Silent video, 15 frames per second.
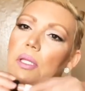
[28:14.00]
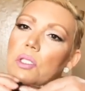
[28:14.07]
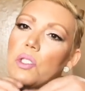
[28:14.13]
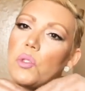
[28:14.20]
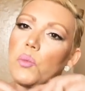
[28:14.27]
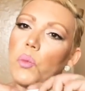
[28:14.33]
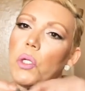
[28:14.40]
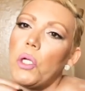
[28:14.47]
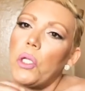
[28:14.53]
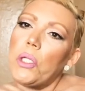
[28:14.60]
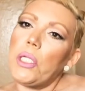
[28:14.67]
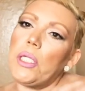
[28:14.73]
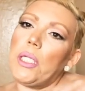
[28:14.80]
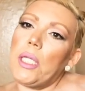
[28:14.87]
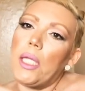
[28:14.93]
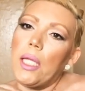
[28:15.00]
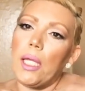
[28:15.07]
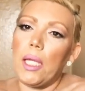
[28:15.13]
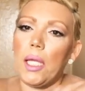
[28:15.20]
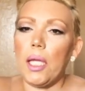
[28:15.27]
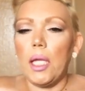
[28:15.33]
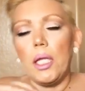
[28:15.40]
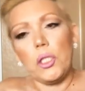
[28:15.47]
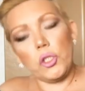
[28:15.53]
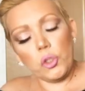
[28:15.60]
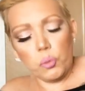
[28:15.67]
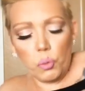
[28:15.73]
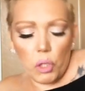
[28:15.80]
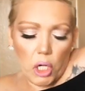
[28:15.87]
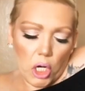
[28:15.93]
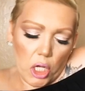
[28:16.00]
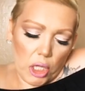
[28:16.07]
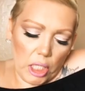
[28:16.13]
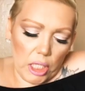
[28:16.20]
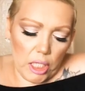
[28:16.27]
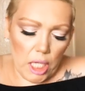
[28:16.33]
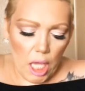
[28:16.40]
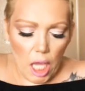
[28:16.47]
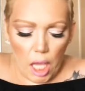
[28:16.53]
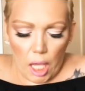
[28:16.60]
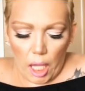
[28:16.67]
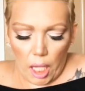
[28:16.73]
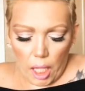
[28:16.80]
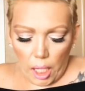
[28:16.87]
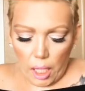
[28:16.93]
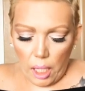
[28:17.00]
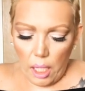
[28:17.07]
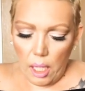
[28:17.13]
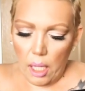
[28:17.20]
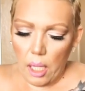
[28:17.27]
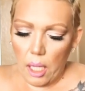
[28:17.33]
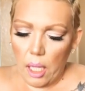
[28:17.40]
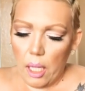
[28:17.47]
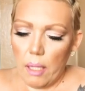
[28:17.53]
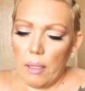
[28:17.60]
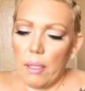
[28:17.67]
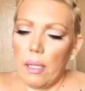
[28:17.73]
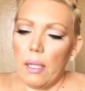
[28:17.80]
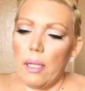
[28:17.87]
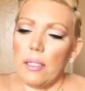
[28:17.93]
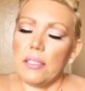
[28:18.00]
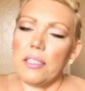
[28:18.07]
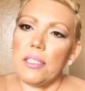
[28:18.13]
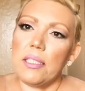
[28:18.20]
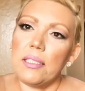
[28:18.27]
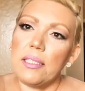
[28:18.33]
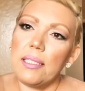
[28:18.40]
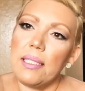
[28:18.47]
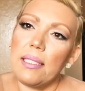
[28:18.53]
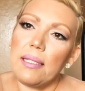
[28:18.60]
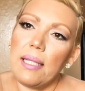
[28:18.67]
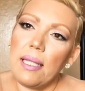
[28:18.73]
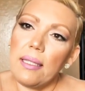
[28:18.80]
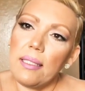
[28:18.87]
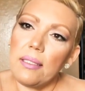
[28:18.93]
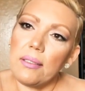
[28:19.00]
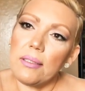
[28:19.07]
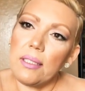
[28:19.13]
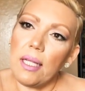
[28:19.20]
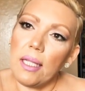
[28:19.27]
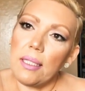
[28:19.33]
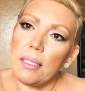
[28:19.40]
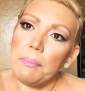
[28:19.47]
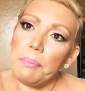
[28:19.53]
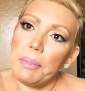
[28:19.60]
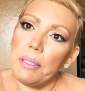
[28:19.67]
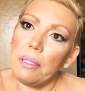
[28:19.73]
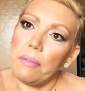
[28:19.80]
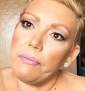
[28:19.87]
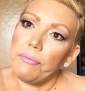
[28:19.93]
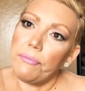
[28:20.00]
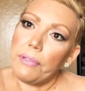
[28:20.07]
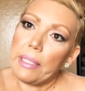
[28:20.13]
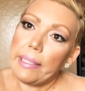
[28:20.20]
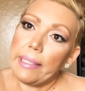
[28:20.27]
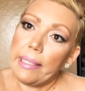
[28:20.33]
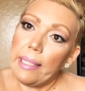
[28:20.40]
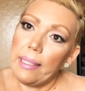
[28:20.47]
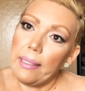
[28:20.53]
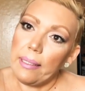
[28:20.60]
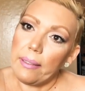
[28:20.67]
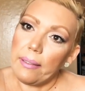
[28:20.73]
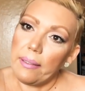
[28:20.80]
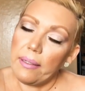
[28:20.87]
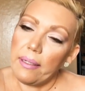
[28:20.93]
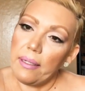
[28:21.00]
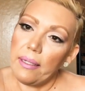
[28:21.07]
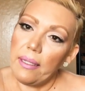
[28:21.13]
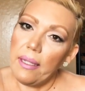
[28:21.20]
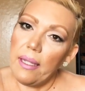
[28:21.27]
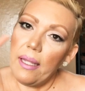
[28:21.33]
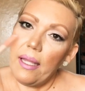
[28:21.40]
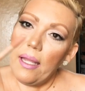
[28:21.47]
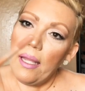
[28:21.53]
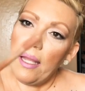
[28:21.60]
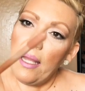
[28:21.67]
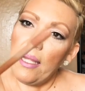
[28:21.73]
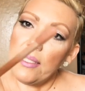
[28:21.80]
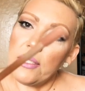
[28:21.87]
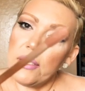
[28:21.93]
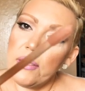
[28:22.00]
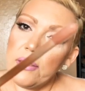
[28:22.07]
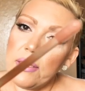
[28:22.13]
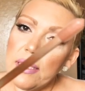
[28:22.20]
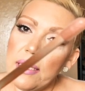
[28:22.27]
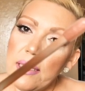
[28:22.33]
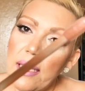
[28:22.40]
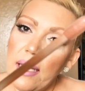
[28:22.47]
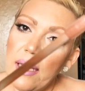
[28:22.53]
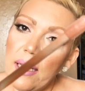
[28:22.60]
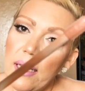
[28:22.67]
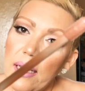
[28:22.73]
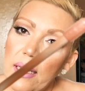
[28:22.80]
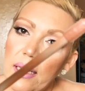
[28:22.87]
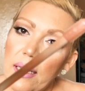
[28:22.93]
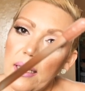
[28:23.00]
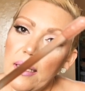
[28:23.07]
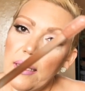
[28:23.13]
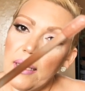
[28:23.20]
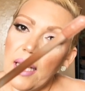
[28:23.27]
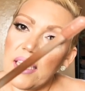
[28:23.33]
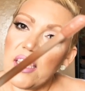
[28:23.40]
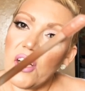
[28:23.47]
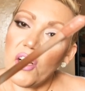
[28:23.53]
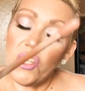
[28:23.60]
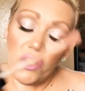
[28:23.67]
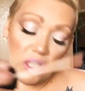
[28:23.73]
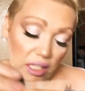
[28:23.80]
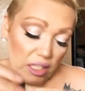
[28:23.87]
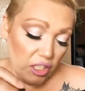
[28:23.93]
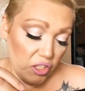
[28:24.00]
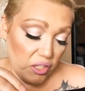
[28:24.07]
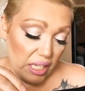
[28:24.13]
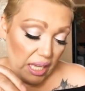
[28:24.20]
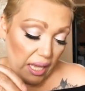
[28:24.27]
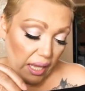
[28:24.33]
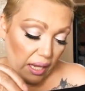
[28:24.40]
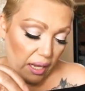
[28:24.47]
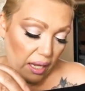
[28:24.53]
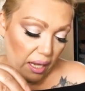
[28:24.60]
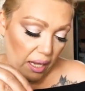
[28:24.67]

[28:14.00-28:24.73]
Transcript: swirling it, twirling it, just to get that little dollop of freaking color. Do you see that? That's all you get.